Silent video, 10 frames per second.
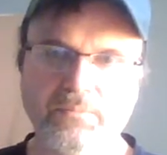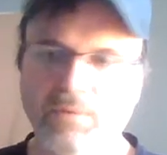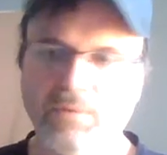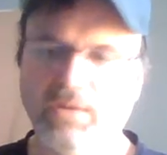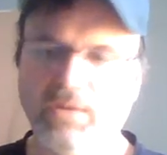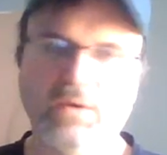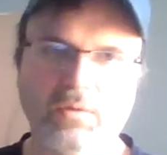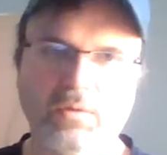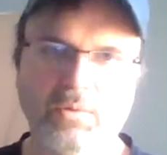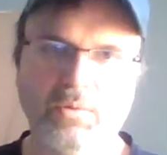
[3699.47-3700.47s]
Rockola
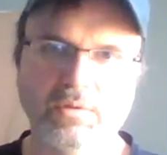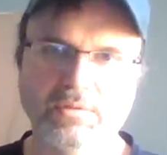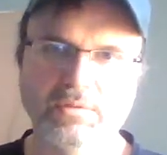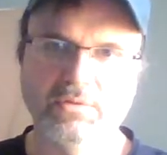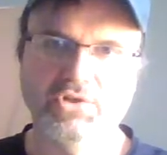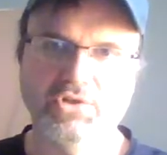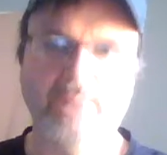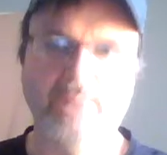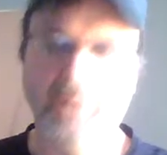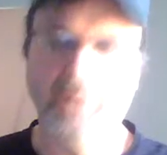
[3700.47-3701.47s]
boards. They're jump
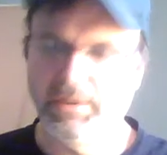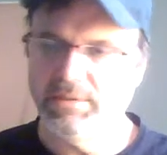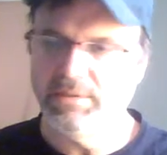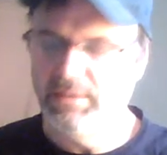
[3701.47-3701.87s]
bugs.